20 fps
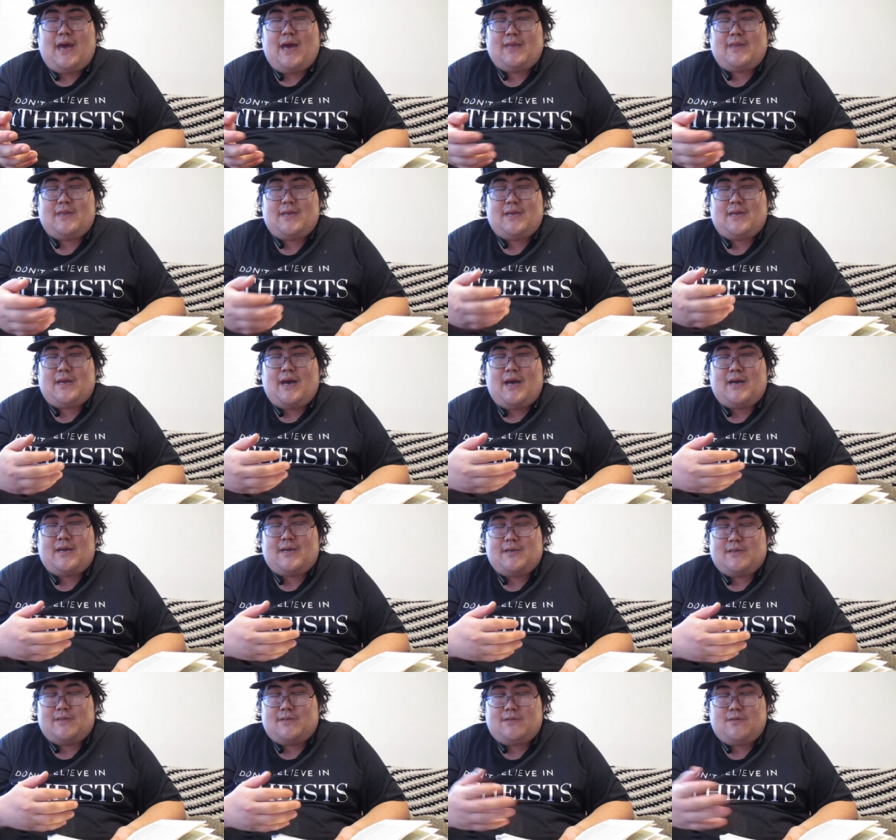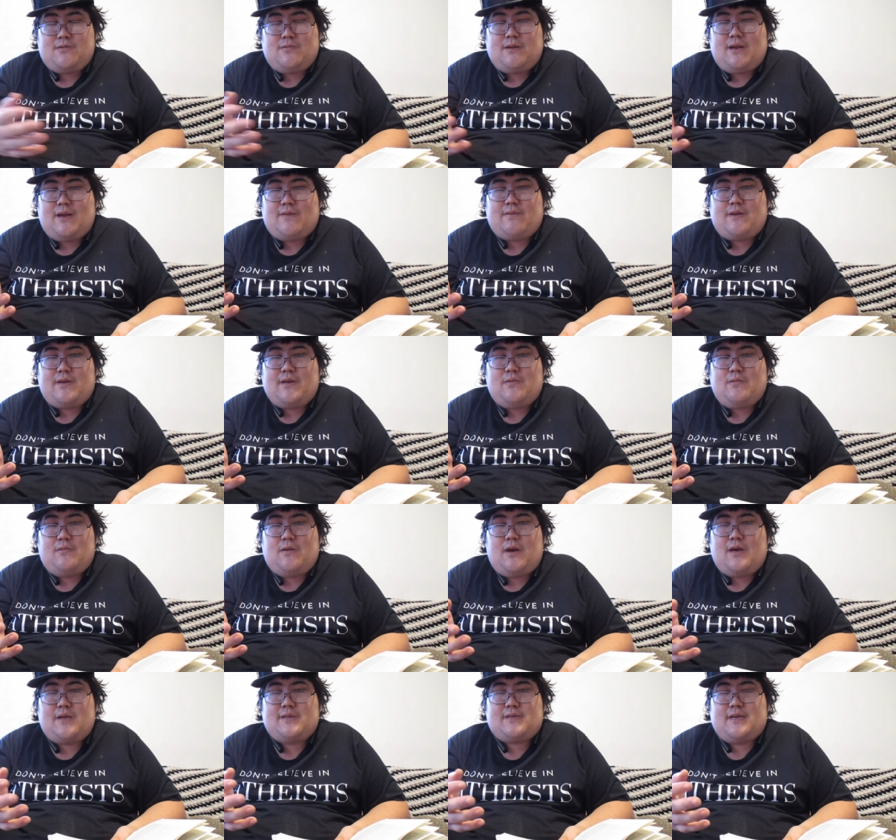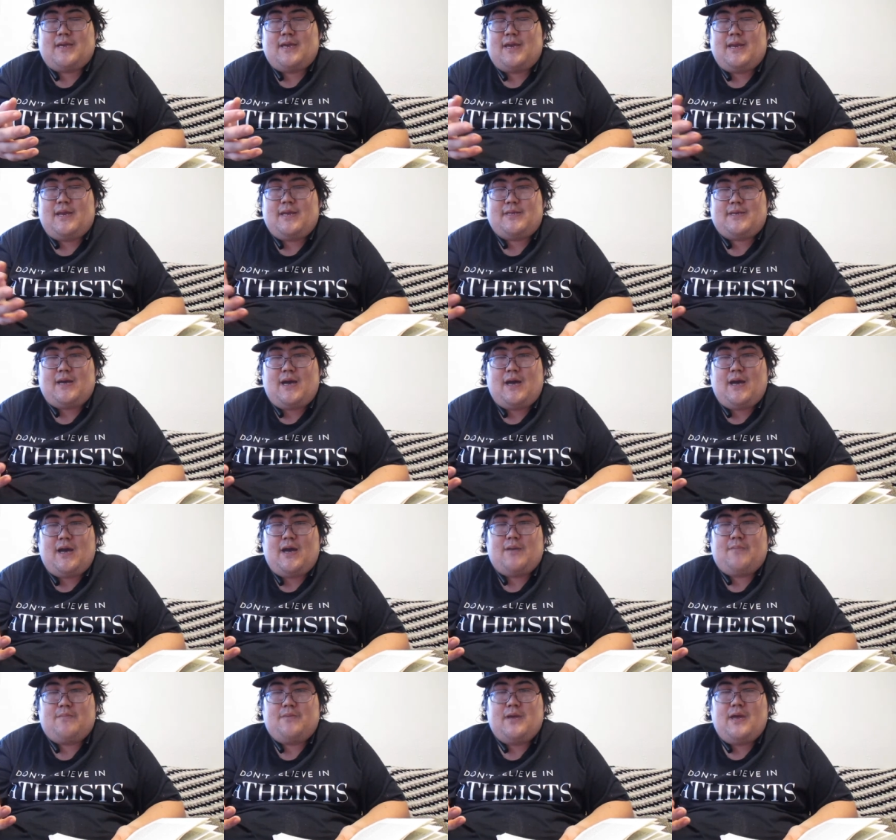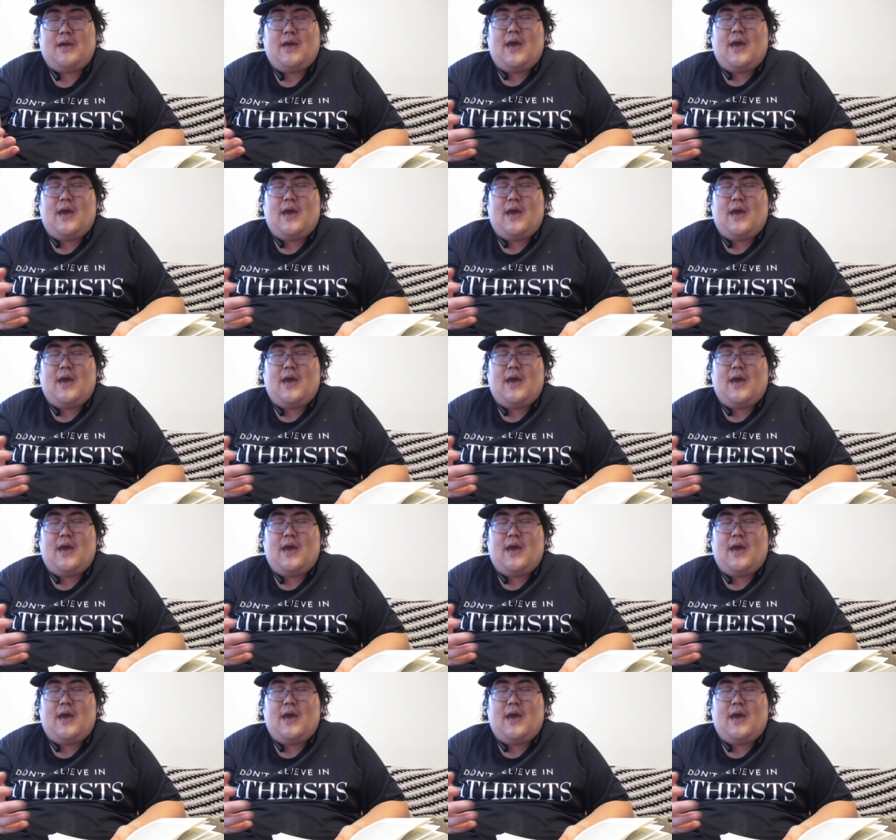I think God could do whatever he wants at any time.